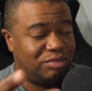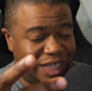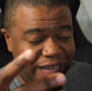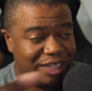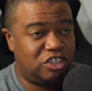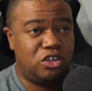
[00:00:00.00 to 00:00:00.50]

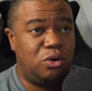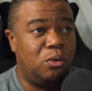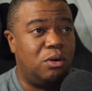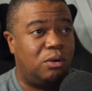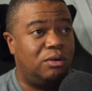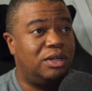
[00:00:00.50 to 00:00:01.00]
It's
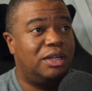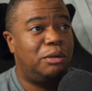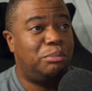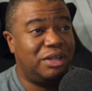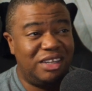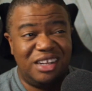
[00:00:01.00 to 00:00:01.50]
Google.
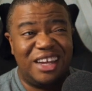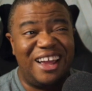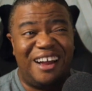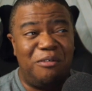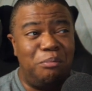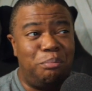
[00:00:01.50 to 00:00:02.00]
But look
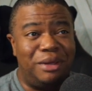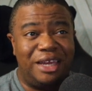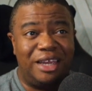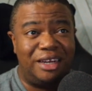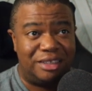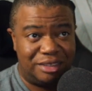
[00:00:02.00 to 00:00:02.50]
how
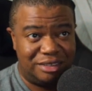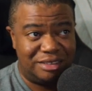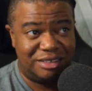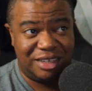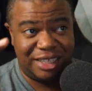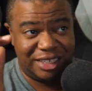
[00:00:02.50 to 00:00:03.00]
big it
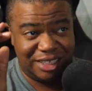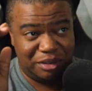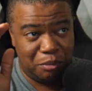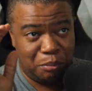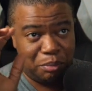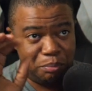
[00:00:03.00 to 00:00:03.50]
is. Like,
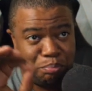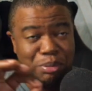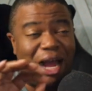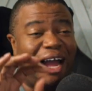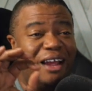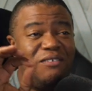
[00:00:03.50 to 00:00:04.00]

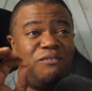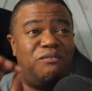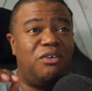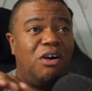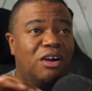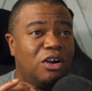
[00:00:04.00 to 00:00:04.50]
by
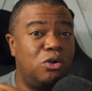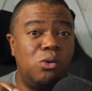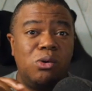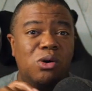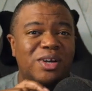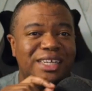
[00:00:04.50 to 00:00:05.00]
far,
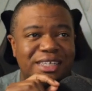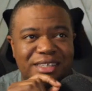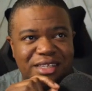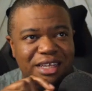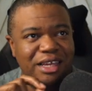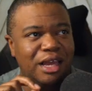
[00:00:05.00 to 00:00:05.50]
Google is
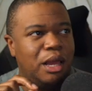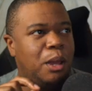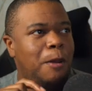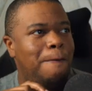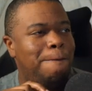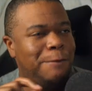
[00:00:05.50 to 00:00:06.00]
the
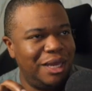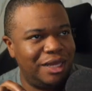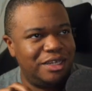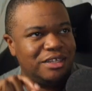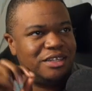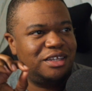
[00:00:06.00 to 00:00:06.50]

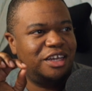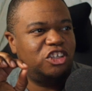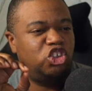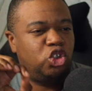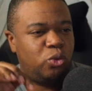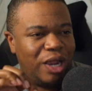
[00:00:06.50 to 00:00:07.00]
biggest
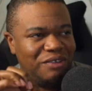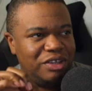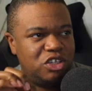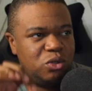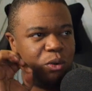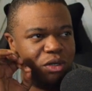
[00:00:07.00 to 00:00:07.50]

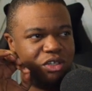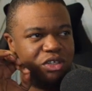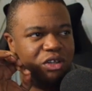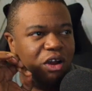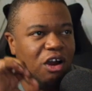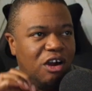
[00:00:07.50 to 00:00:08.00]
traffic
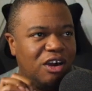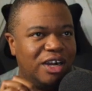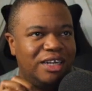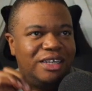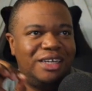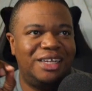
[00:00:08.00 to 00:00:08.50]
source
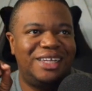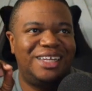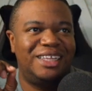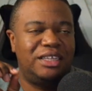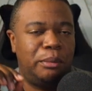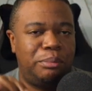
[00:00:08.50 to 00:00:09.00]
on
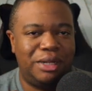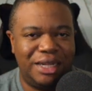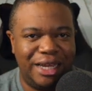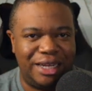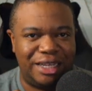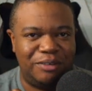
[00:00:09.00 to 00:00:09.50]
the
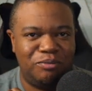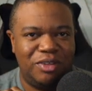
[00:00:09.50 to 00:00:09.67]
planet.